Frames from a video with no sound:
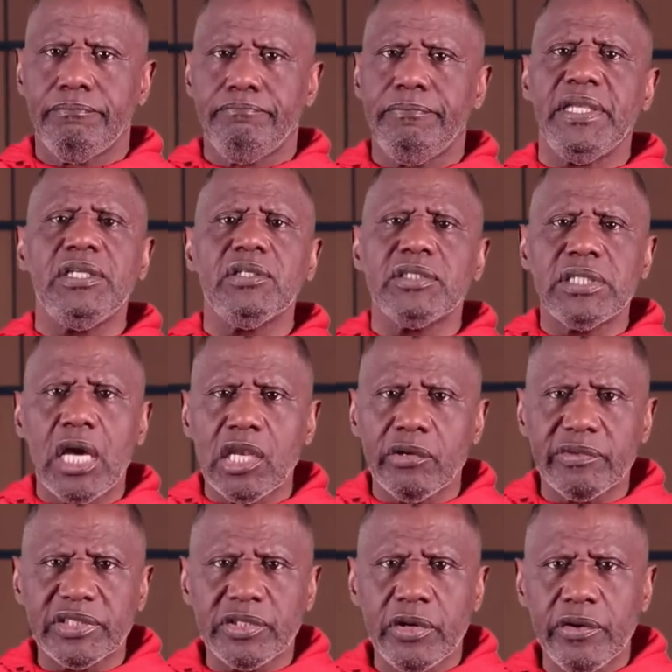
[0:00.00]

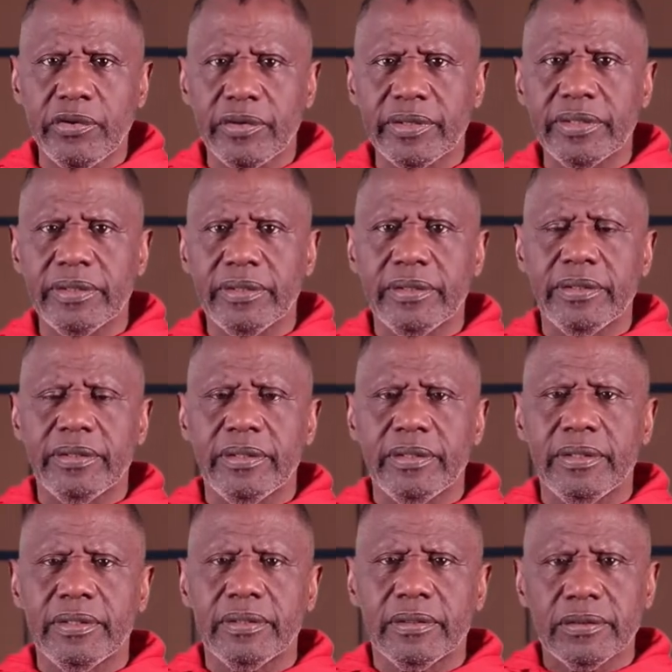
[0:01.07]
million-dollar return,
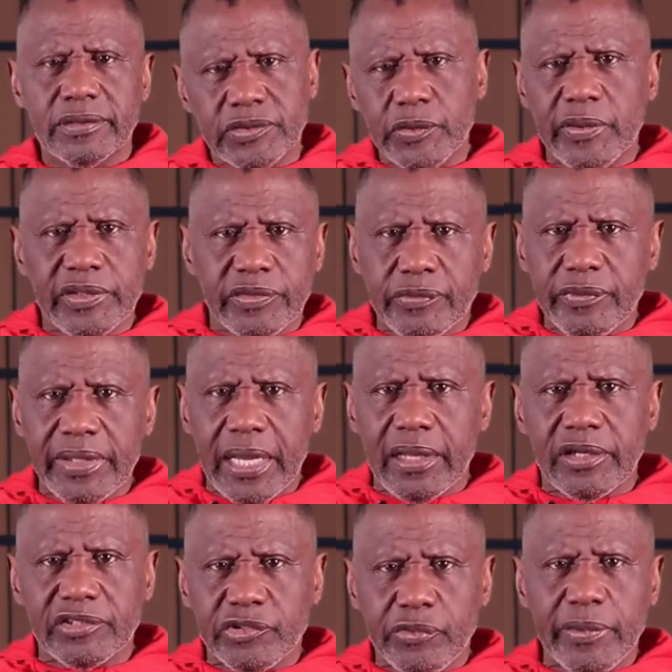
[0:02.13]
sowing
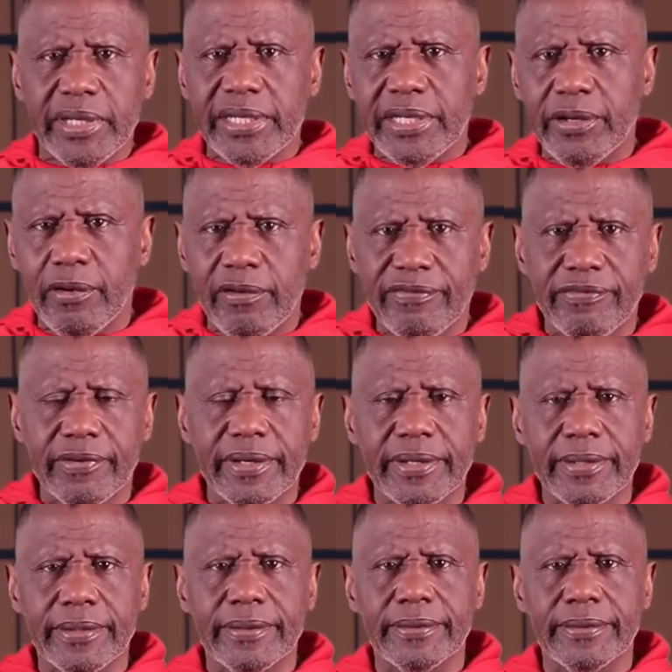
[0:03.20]
$3 Trinity offering.